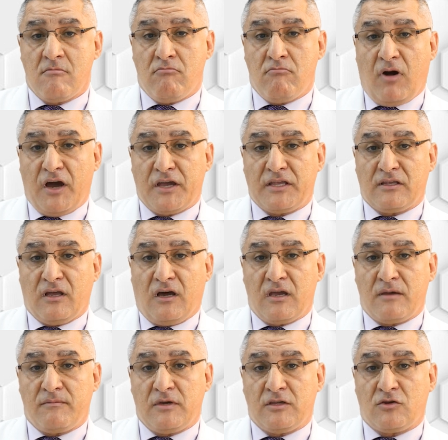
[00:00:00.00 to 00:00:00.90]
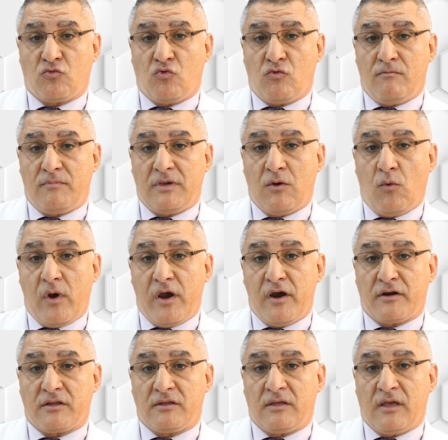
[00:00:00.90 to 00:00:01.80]
By time it could be
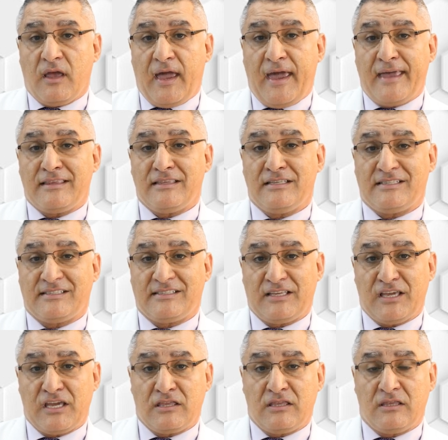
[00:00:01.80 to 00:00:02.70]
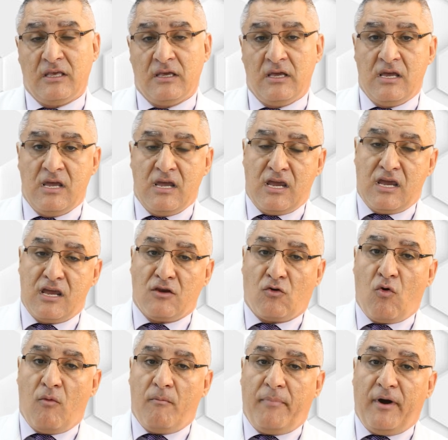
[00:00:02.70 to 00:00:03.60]
weared and stained in
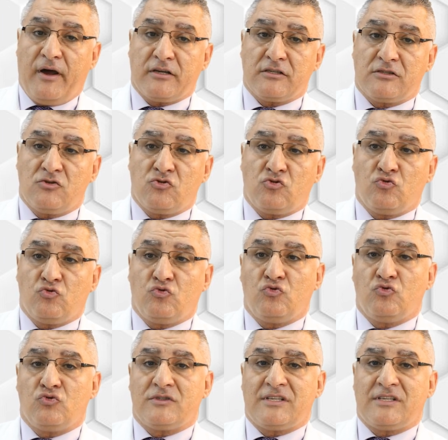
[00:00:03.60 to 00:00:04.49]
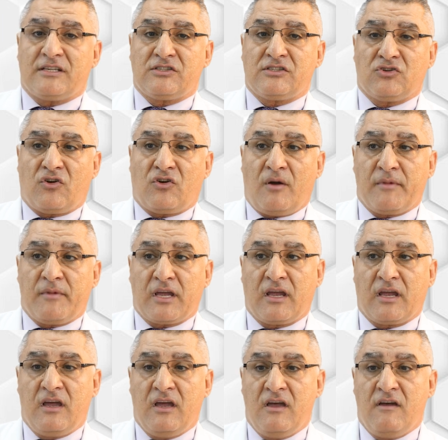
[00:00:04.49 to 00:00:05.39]
comparison to the
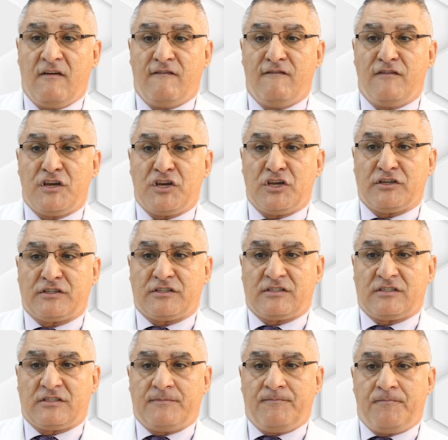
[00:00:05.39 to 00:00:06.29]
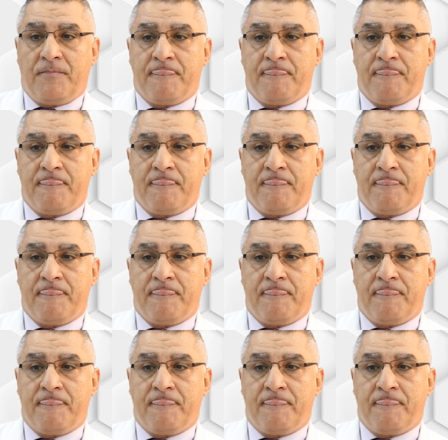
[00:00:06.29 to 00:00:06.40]
ceramic veneers.